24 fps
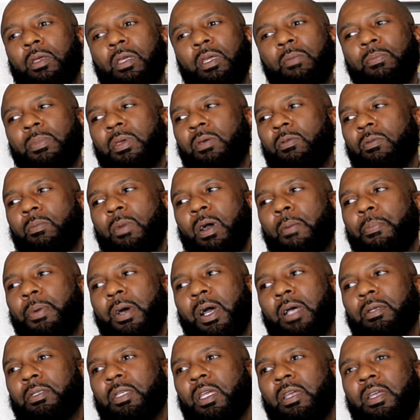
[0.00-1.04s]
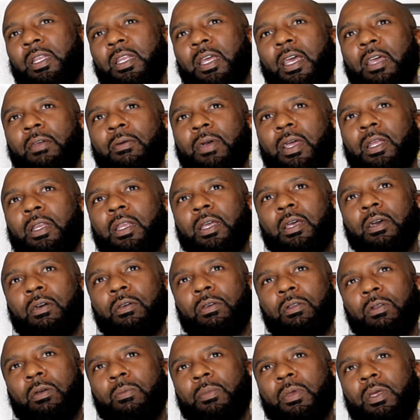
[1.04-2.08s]
He'd be with my pops every day right now,
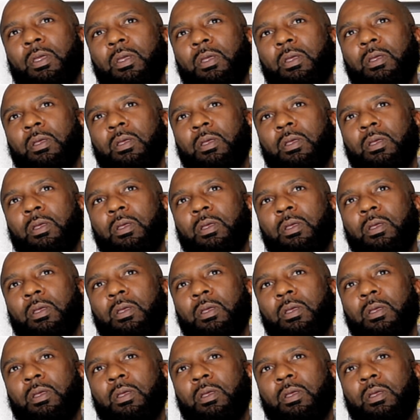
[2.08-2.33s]
you know what I mean?